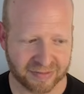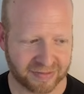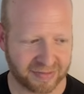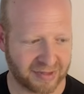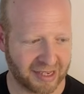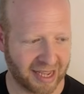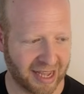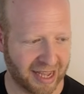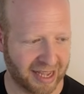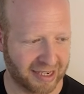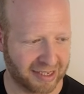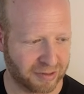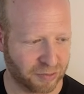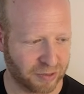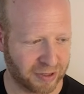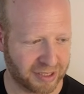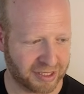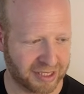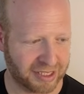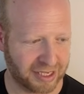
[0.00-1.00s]
and
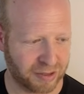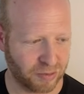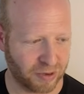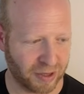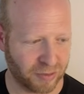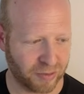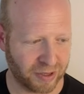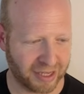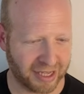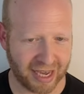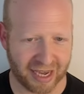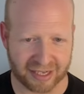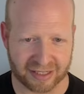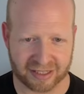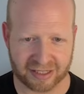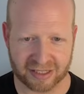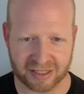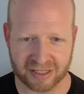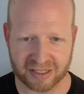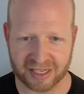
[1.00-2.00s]
we'll see what we
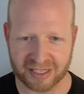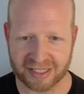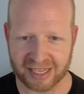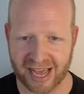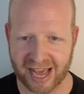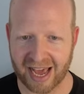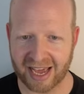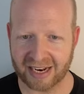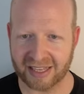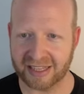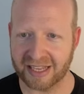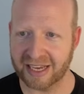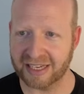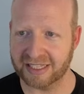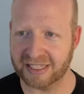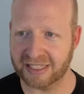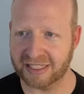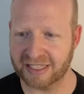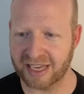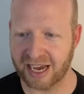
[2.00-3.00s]
get. Let's analyze
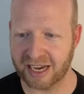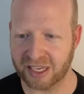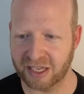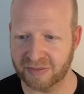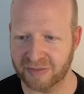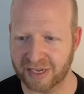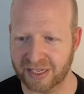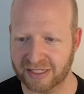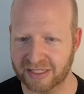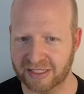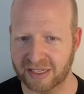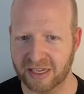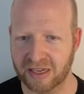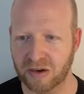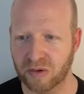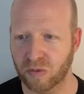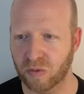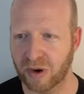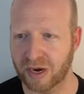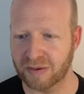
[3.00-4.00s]
this document
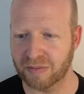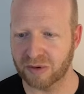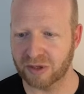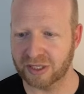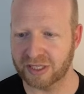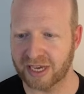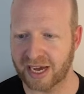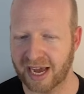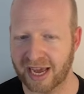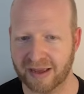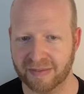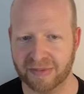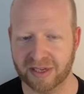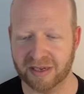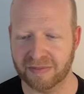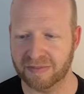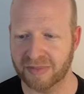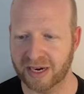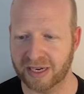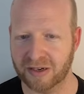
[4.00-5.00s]
one more time,
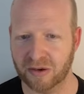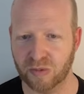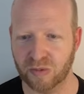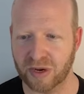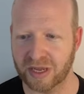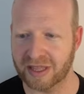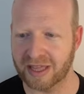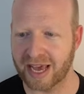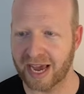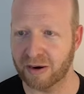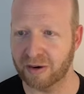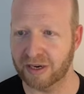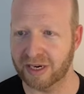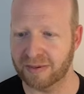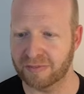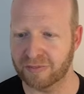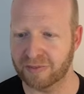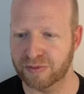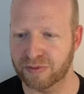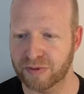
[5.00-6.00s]
but with our
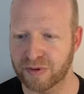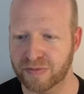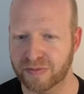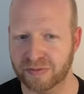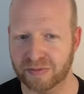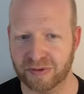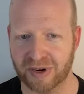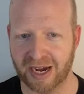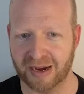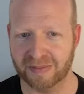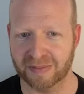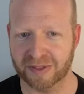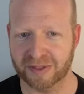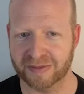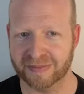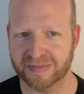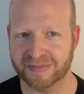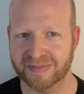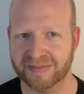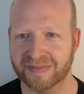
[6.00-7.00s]
improved
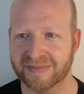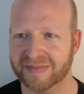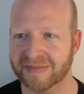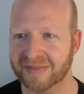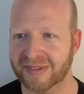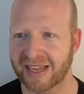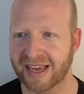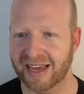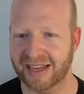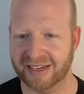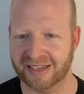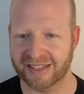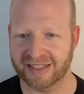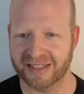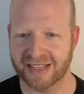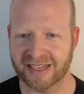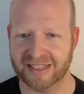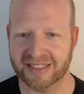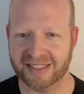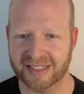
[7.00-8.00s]
prompt, and
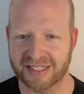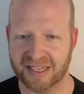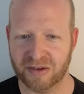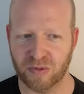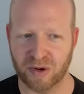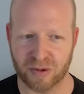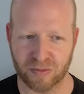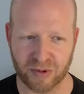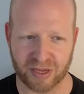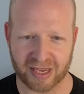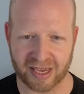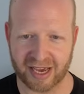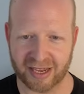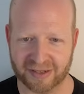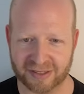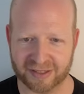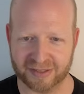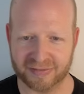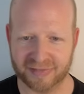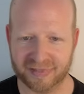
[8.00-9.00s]
let's see what we get.